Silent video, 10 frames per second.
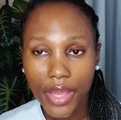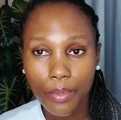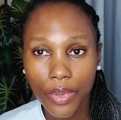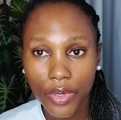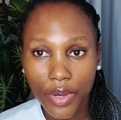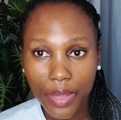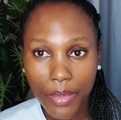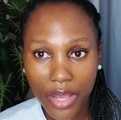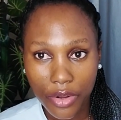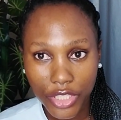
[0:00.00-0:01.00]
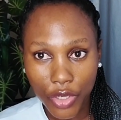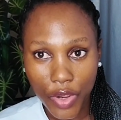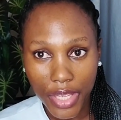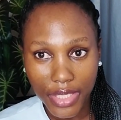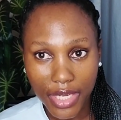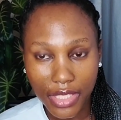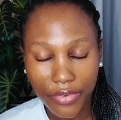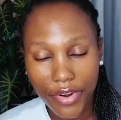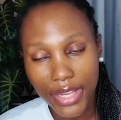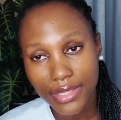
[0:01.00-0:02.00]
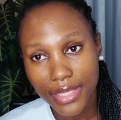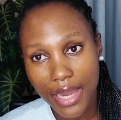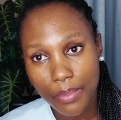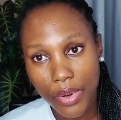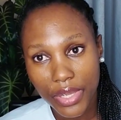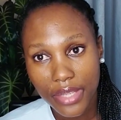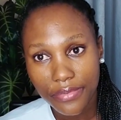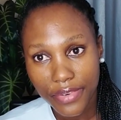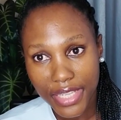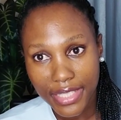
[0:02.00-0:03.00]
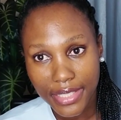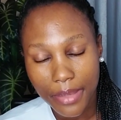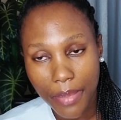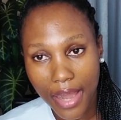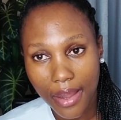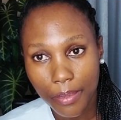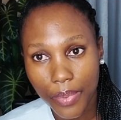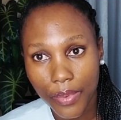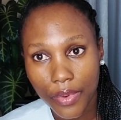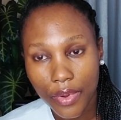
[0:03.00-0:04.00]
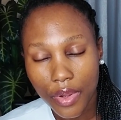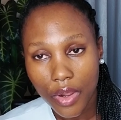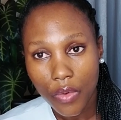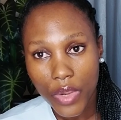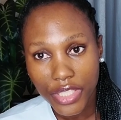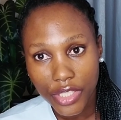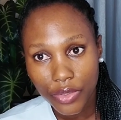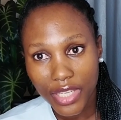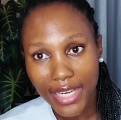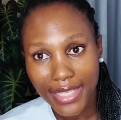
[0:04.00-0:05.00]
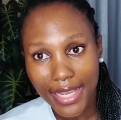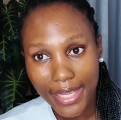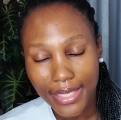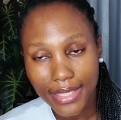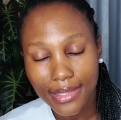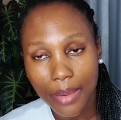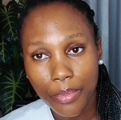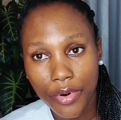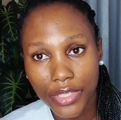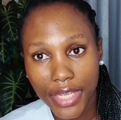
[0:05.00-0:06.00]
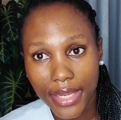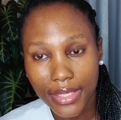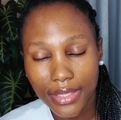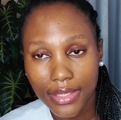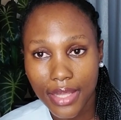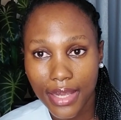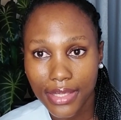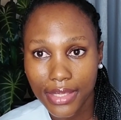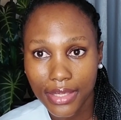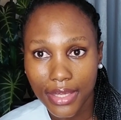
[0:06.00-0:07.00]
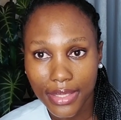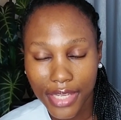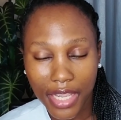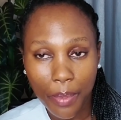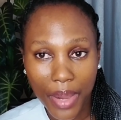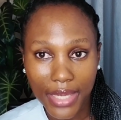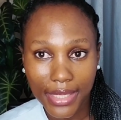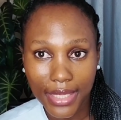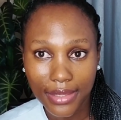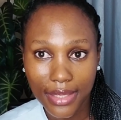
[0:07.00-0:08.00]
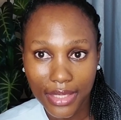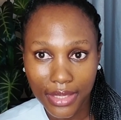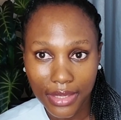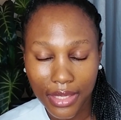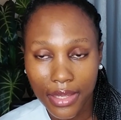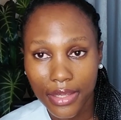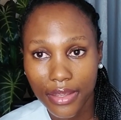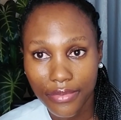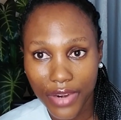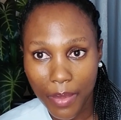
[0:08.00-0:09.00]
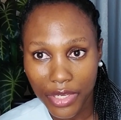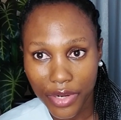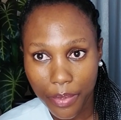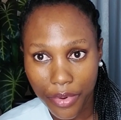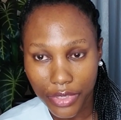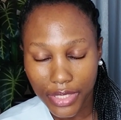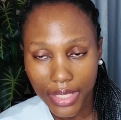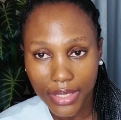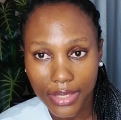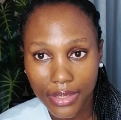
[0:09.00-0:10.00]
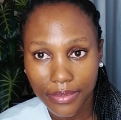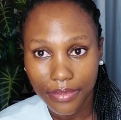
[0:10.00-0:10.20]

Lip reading: employ biological agents, for example, infliximab, which usually targets the proteins that take part in this inflammatory process.